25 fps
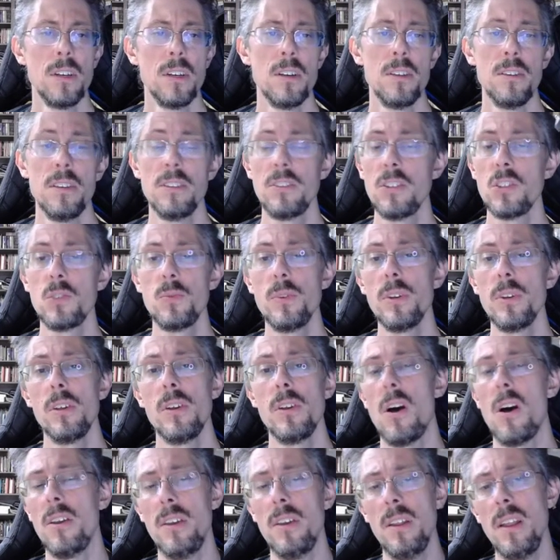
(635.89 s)
This is really
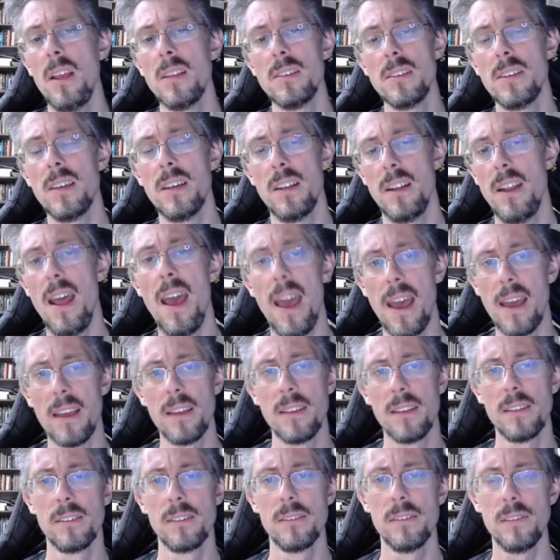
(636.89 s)
all you need to get an A
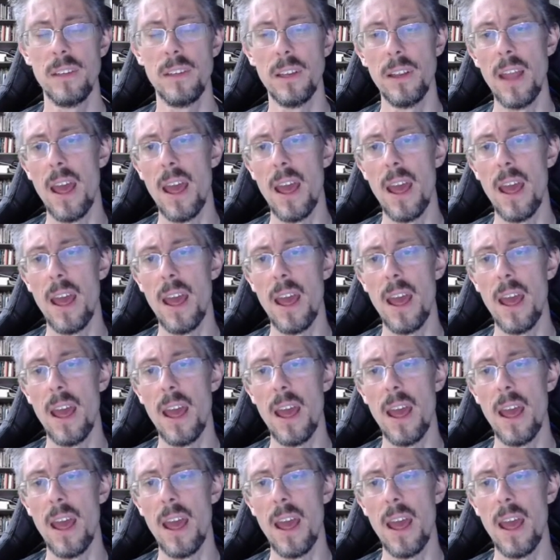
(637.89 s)
in